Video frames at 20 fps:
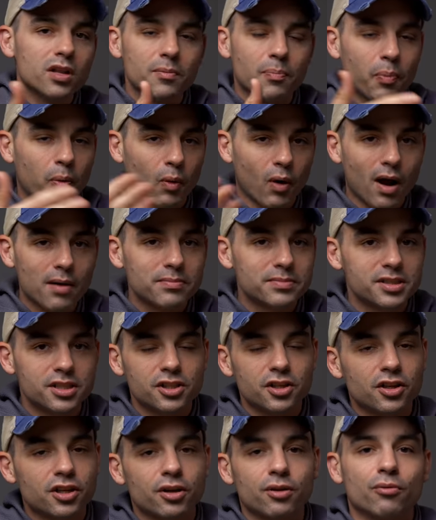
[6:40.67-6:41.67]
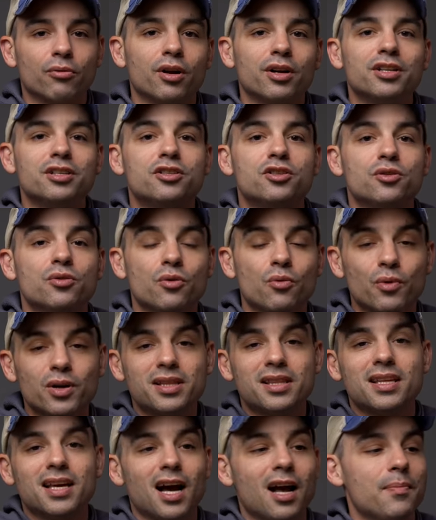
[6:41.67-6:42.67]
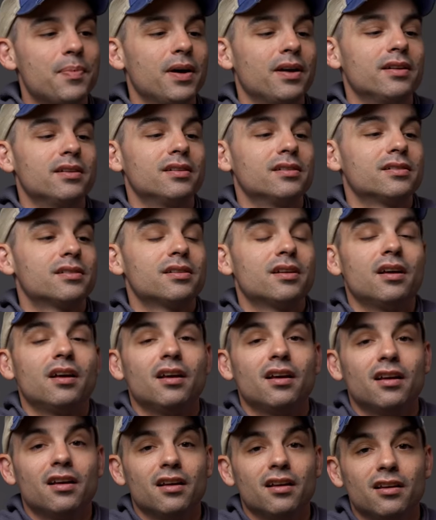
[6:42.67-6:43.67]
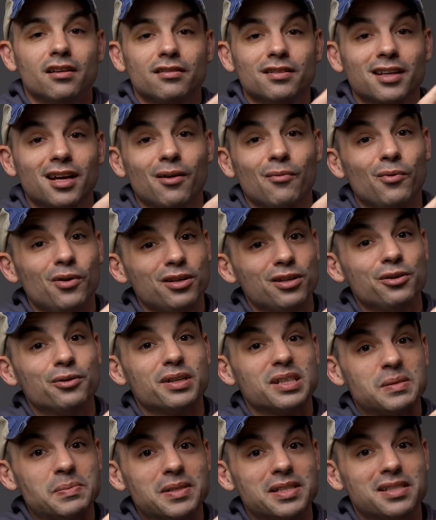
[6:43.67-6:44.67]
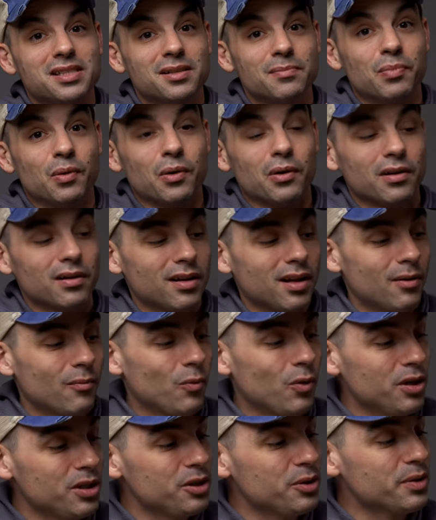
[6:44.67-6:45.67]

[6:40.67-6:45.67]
of the problems that you're gonna run into with the iPad is, I only got one USB-C port and one